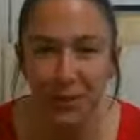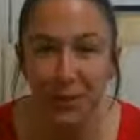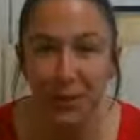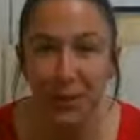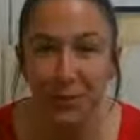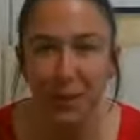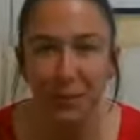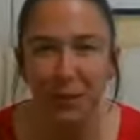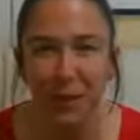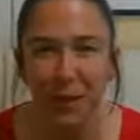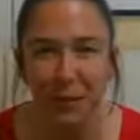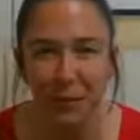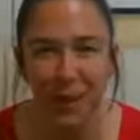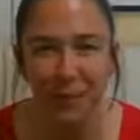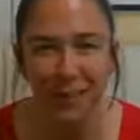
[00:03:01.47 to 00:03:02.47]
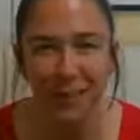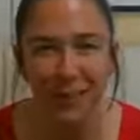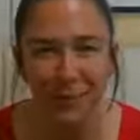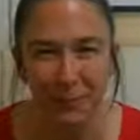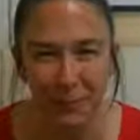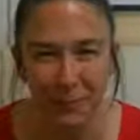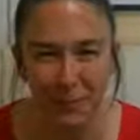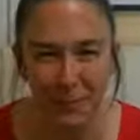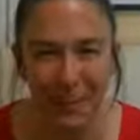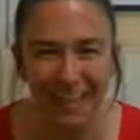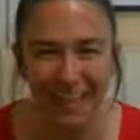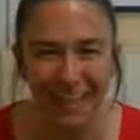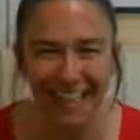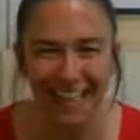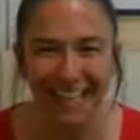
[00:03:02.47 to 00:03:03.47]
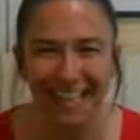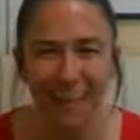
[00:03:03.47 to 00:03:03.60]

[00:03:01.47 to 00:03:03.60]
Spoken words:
to go through that process real quick.